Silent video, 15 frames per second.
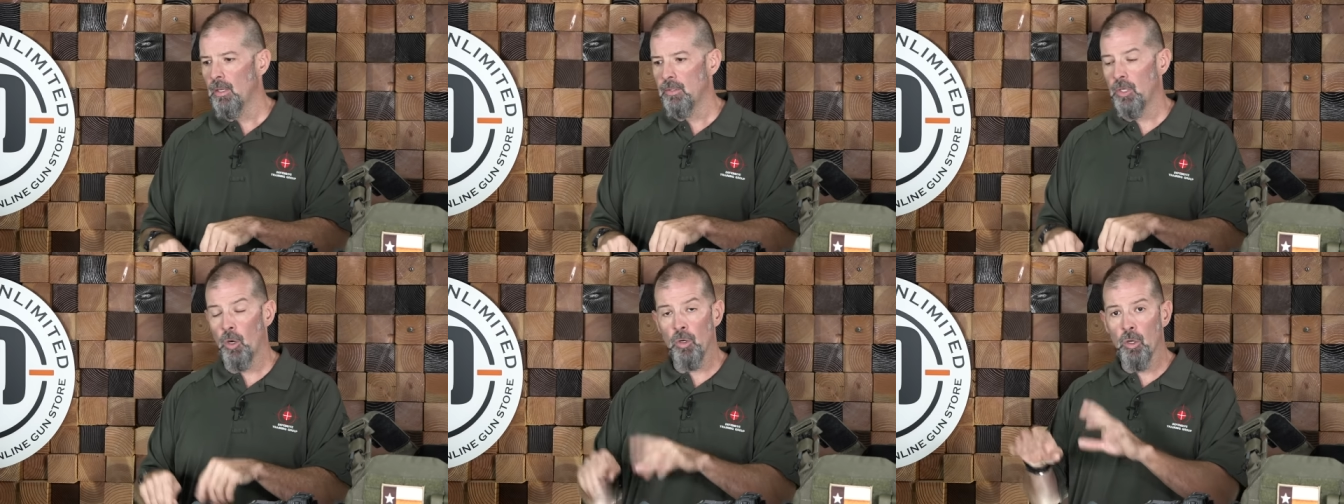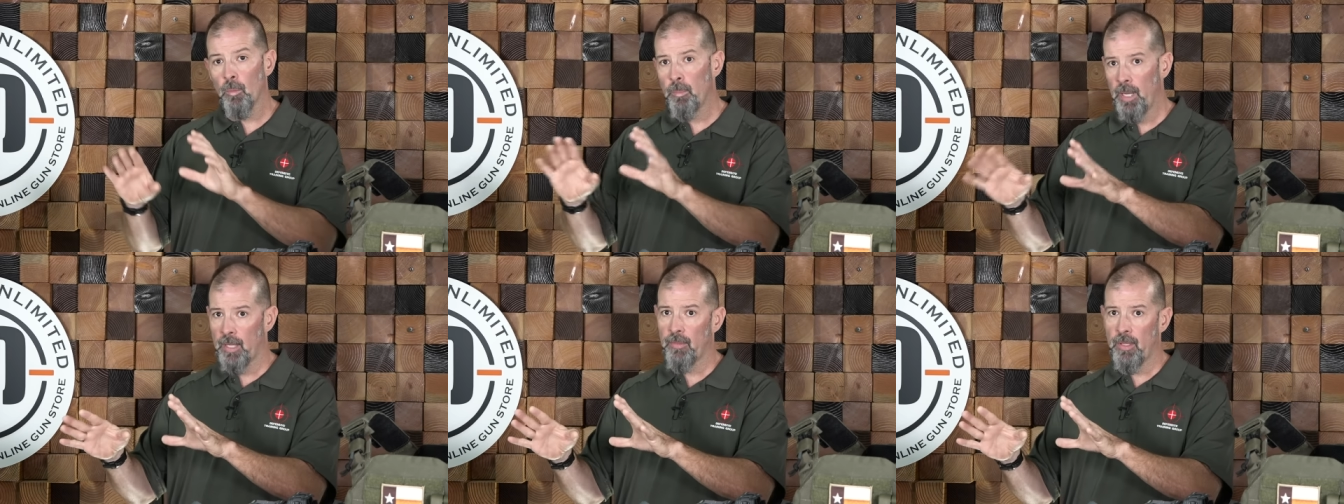Don't go
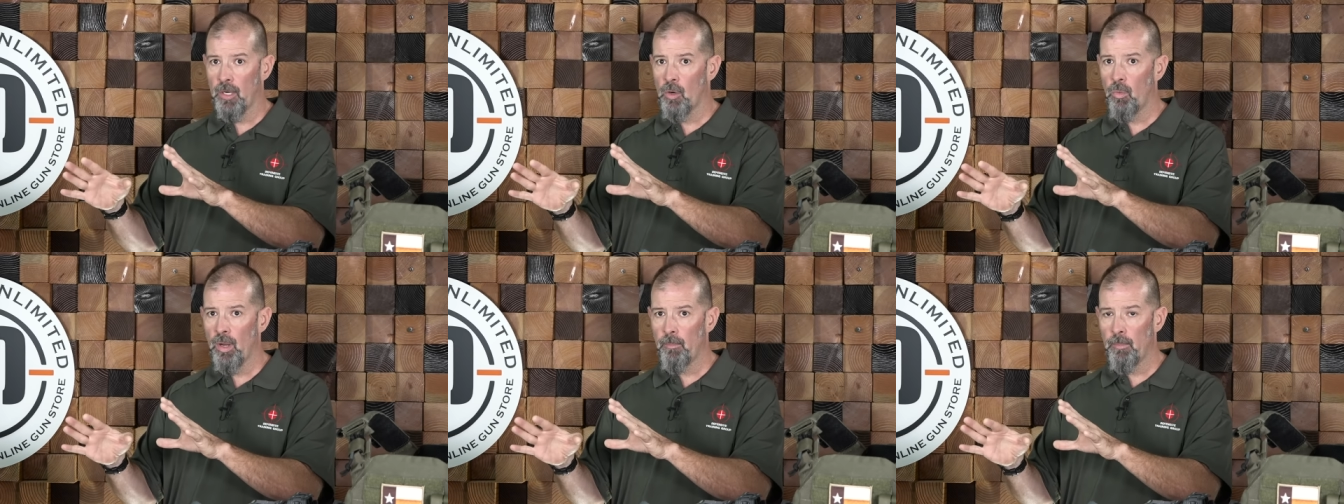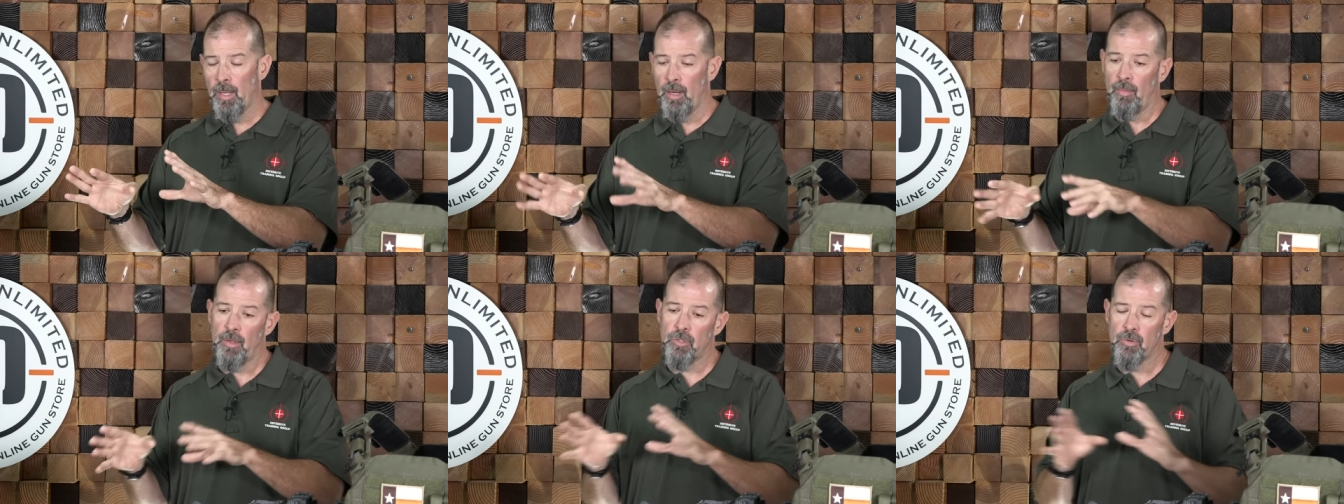pick the
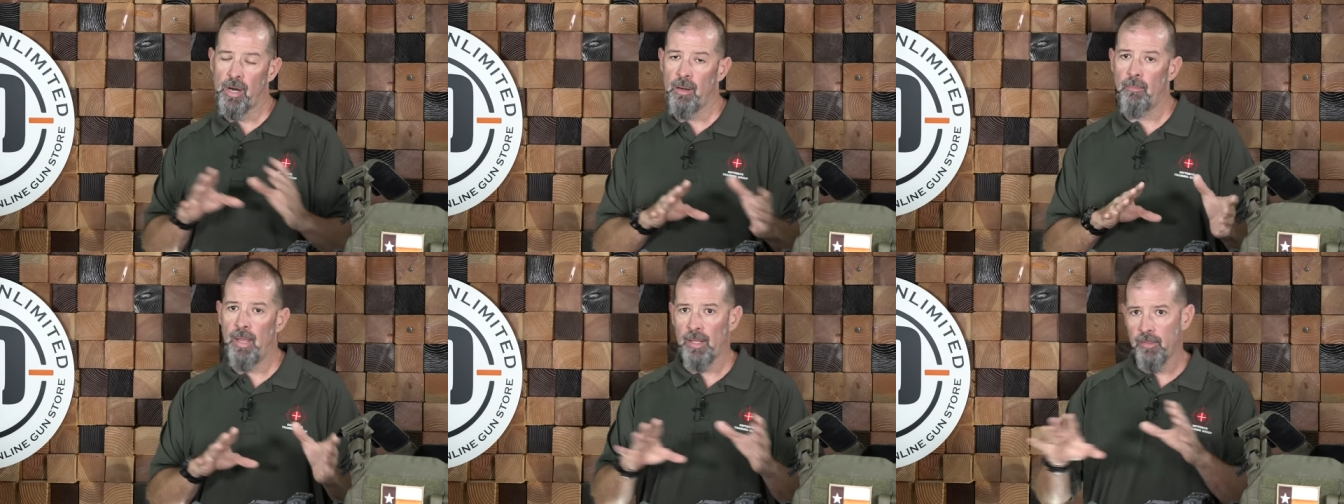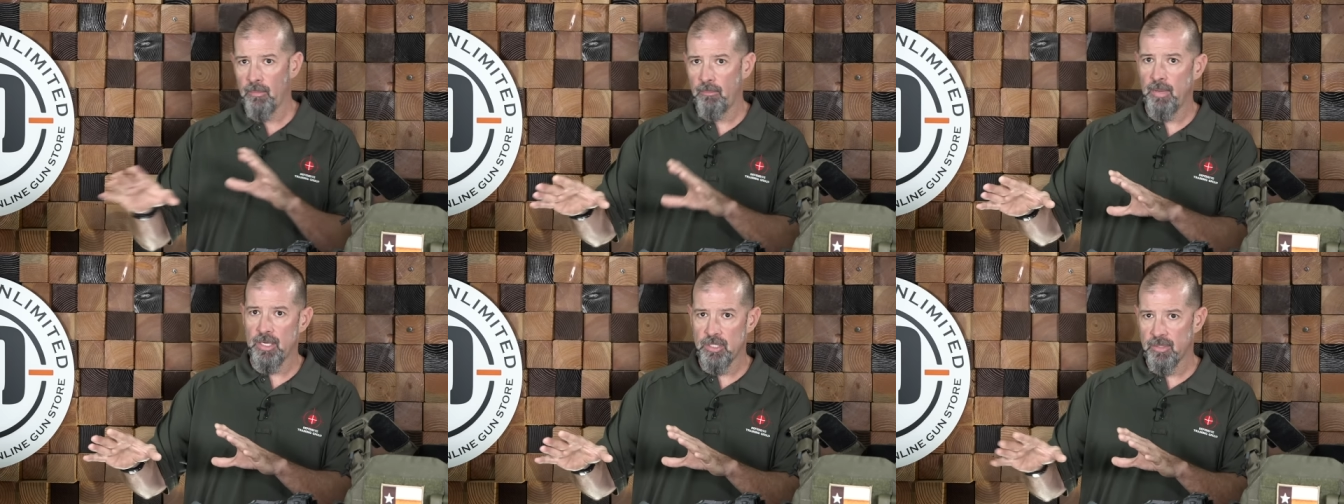equipment and then try to make the
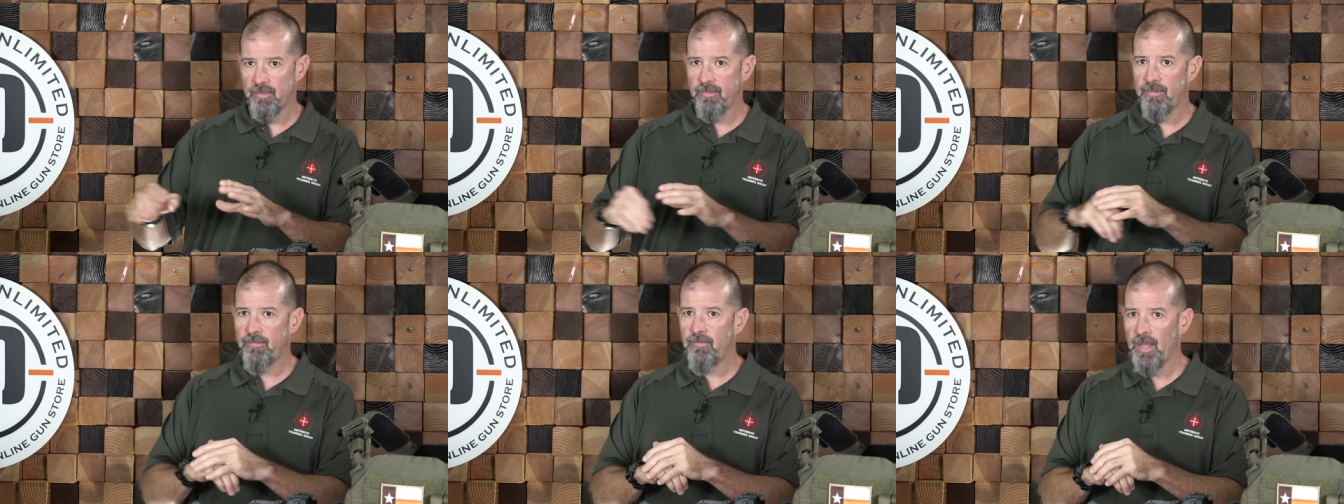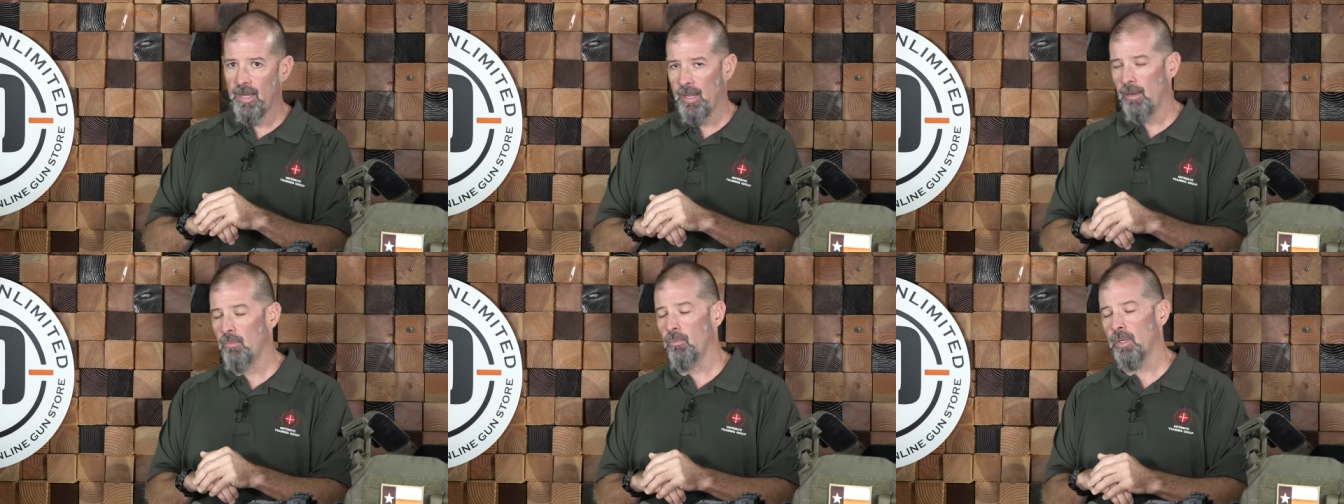mission fit
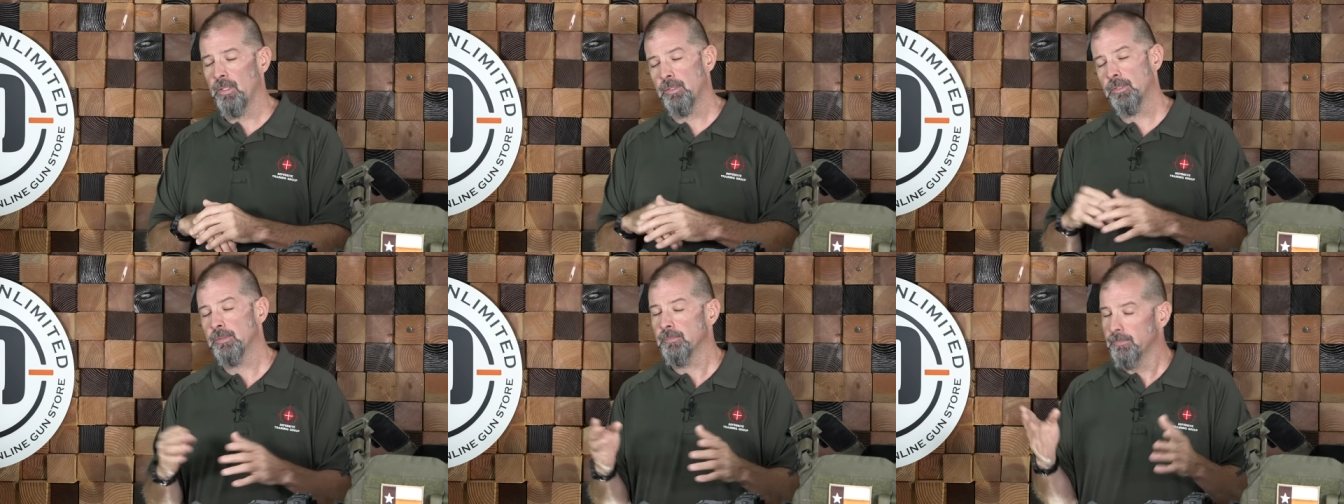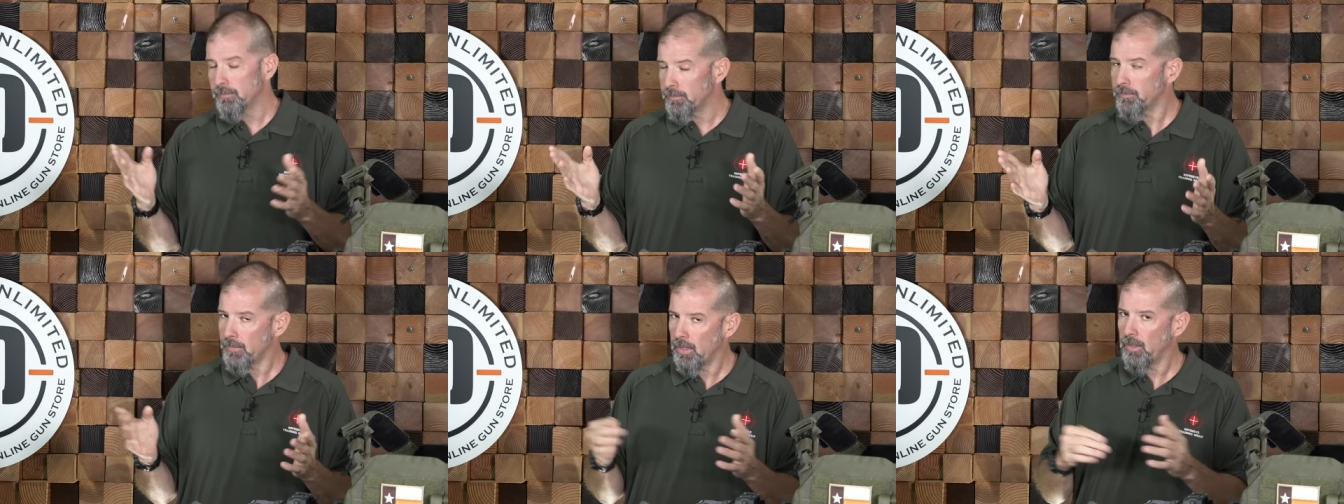it, which
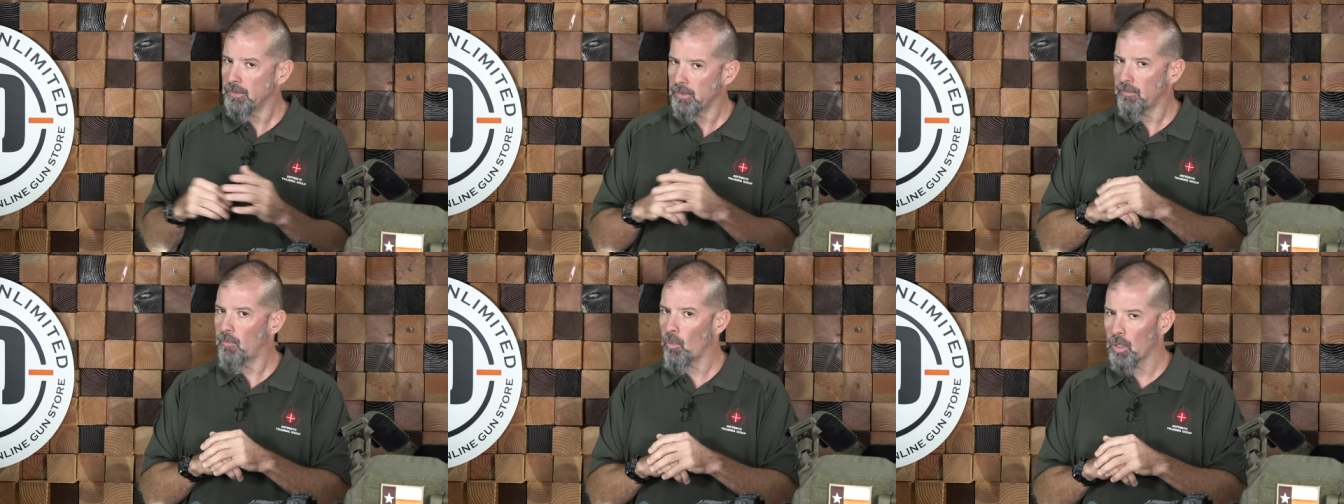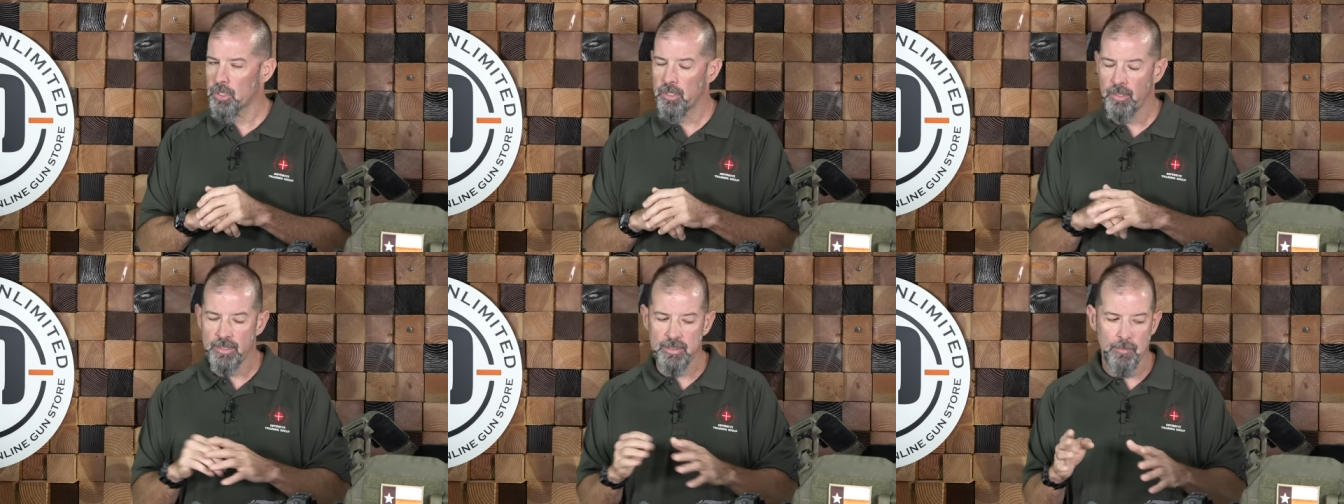you know, is
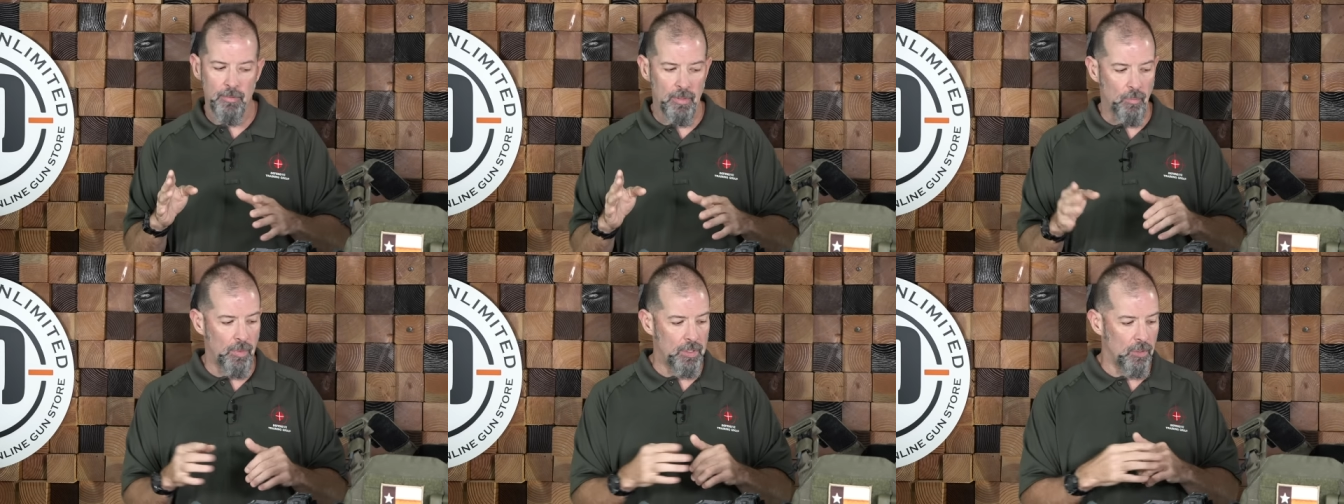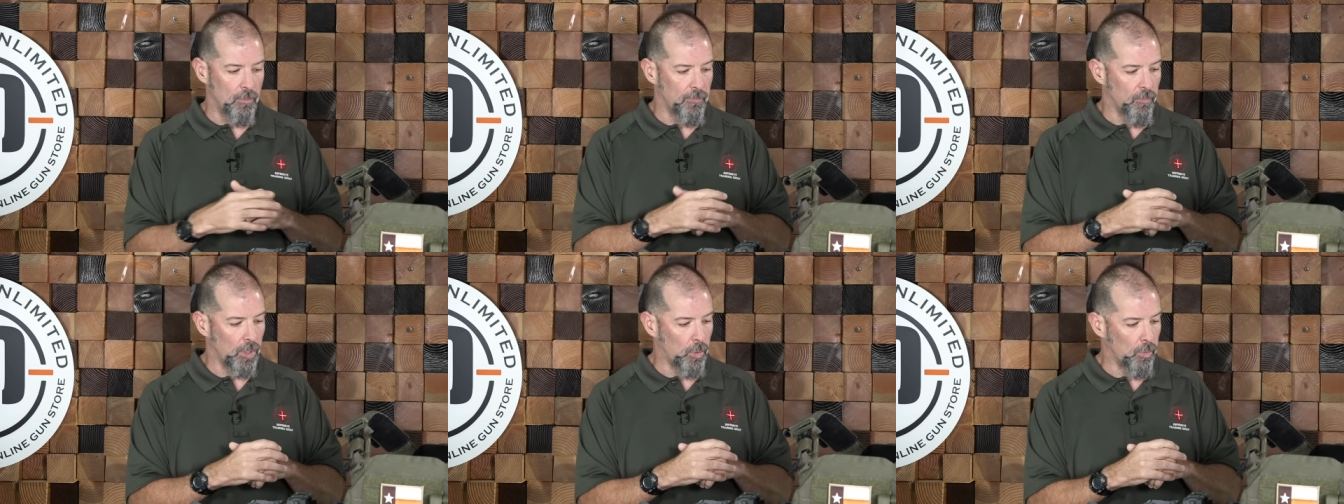unfortunately something that we do
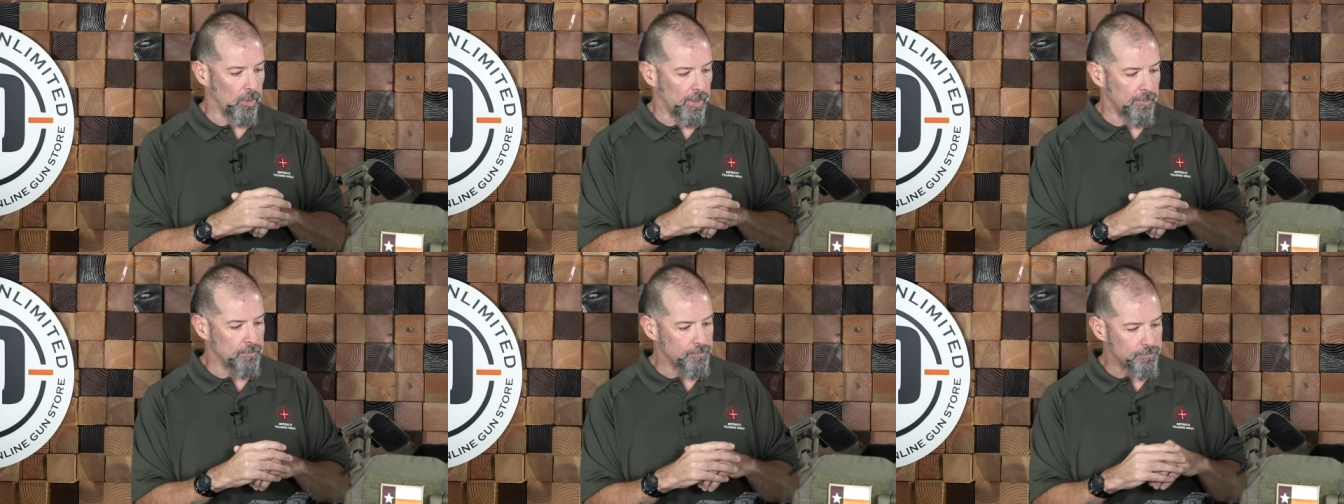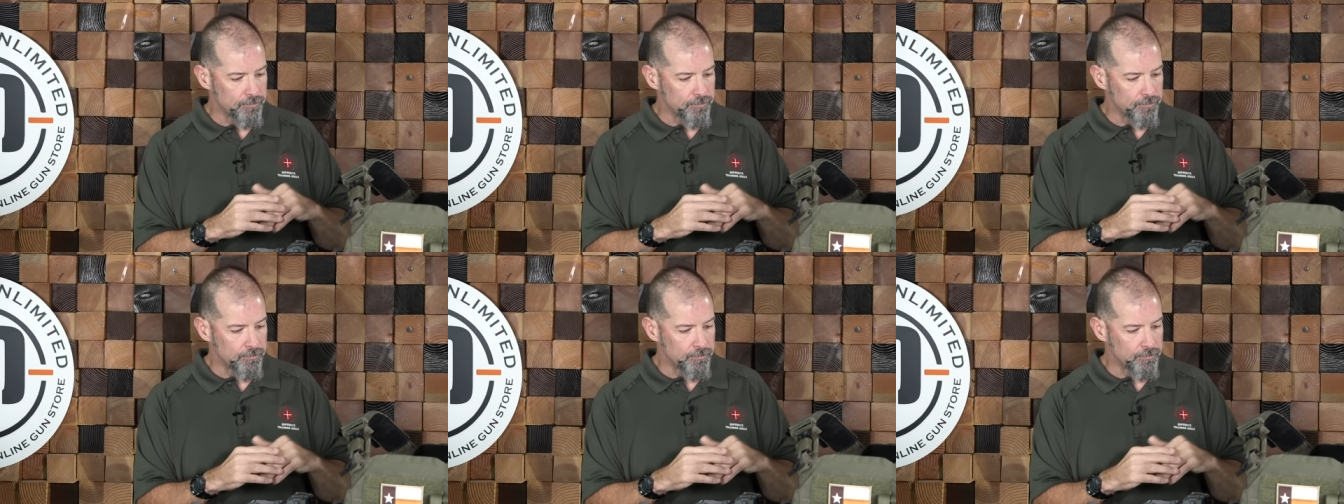frequently.